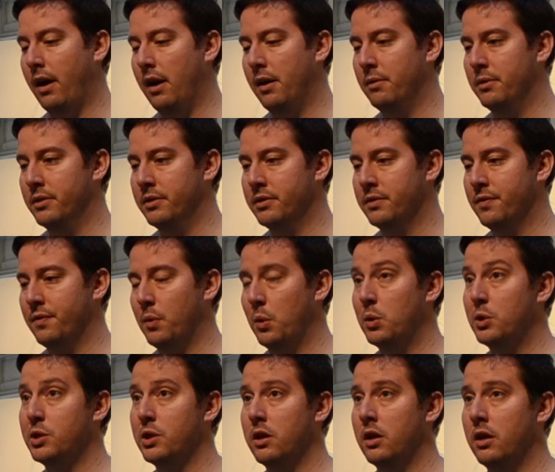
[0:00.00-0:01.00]
I was
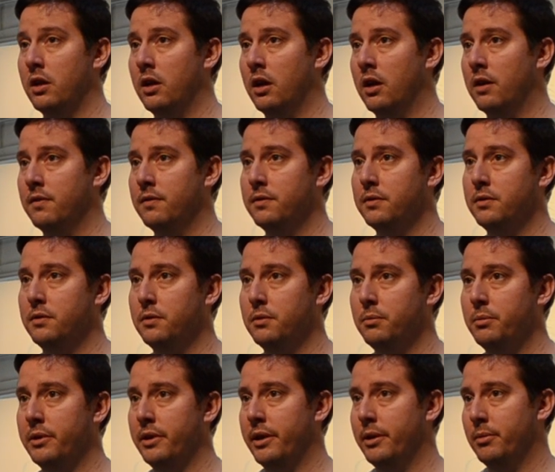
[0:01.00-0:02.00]
fortunate enough to
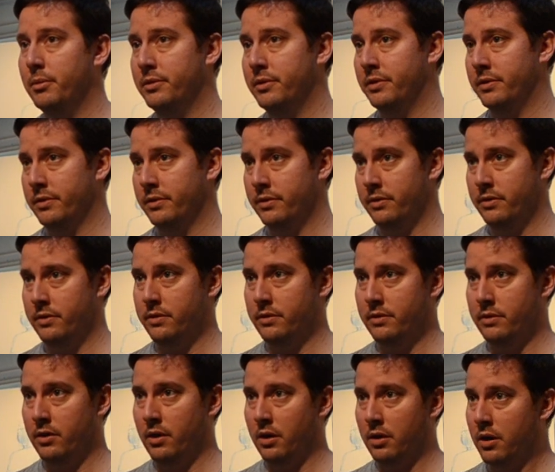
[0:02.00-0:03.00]
be able to, to,
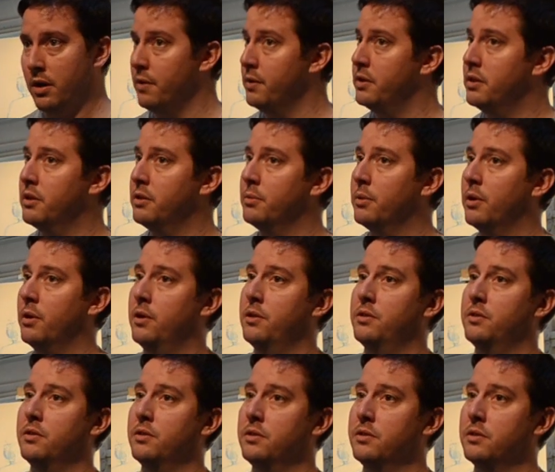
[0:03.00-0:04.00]
start going to the
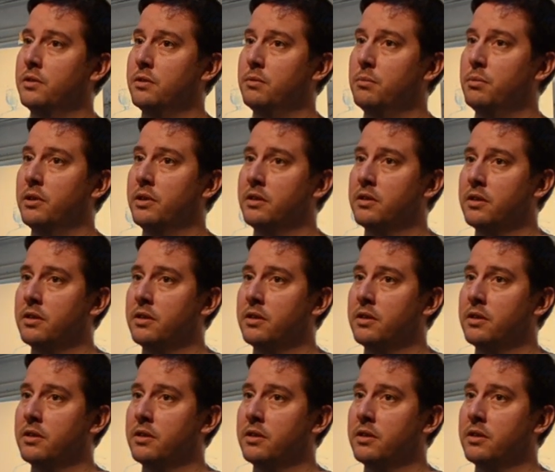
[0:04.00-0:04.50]
rehearsals and bring